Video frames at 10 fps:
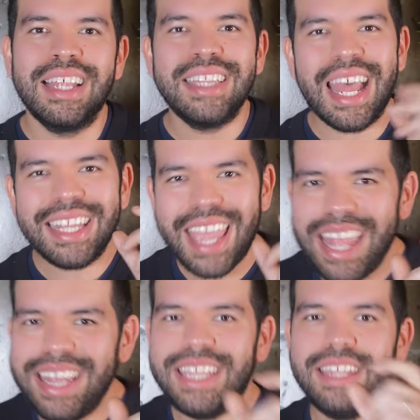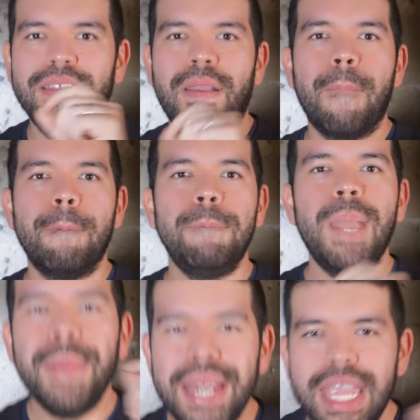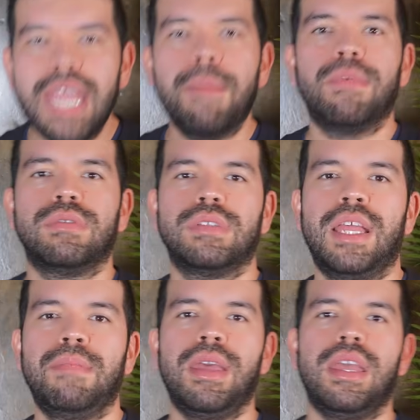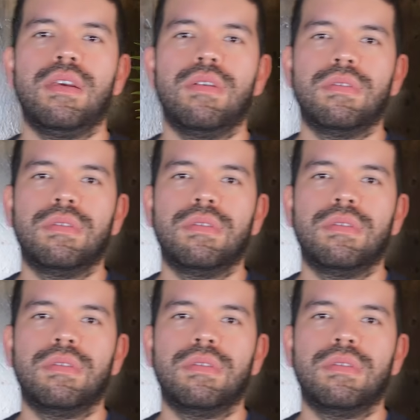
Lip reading: That ending, viviríamos en México.